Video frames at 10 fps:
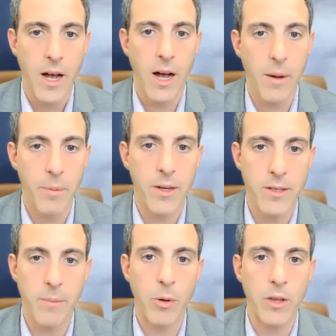but at
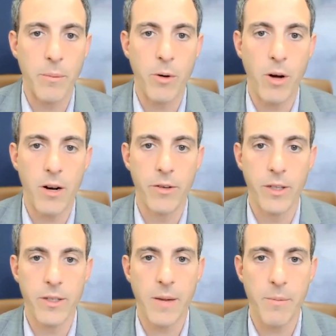some point, the broader
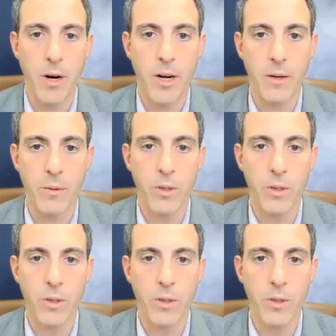real estate market